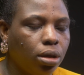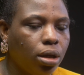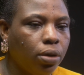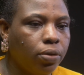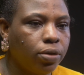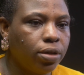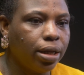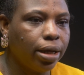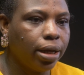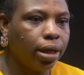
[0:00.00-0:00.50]
I
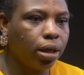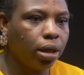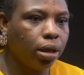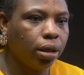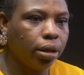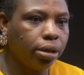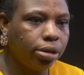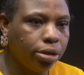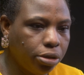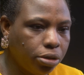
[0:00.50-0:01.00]
was like,
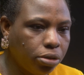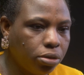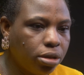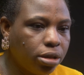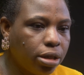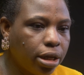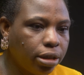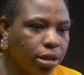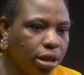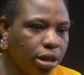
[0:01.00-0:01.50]
induce,
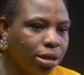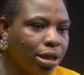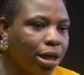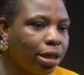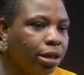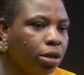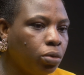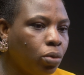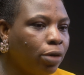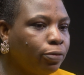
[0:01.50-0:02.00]
said, yes,
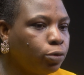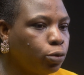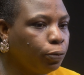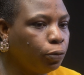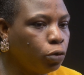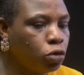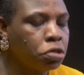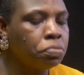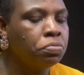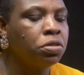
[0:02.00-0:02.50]
that they will have to
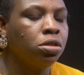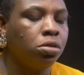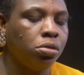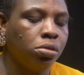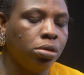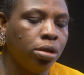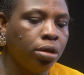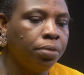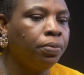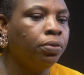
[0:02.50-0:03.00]
force me into
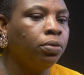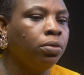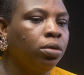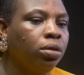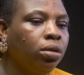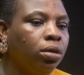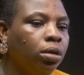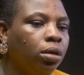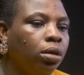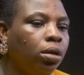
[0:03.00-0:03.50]
labor.
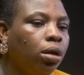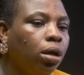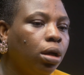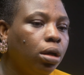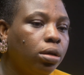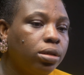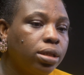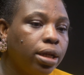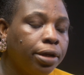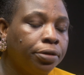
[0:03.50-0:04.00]

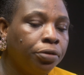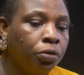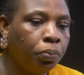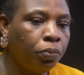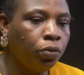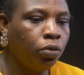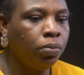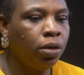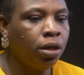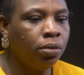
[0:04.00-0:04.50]
I was like, no
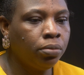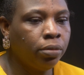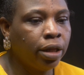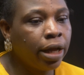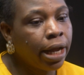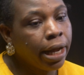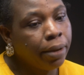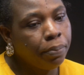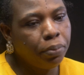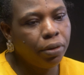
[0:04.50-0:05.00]
problem.
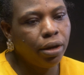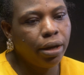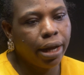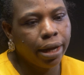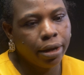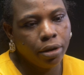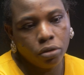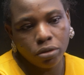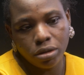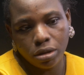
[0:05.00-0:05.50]
That I pray
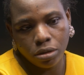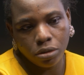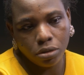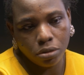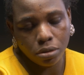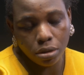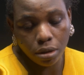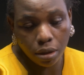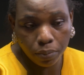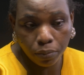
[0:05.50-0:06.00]
I got
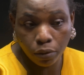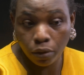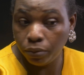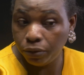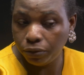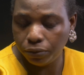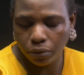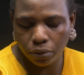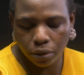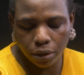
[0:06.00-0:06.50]
into labor
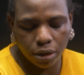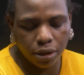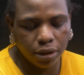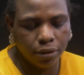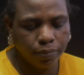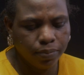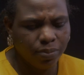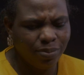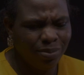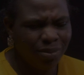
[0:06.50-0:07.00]
before then.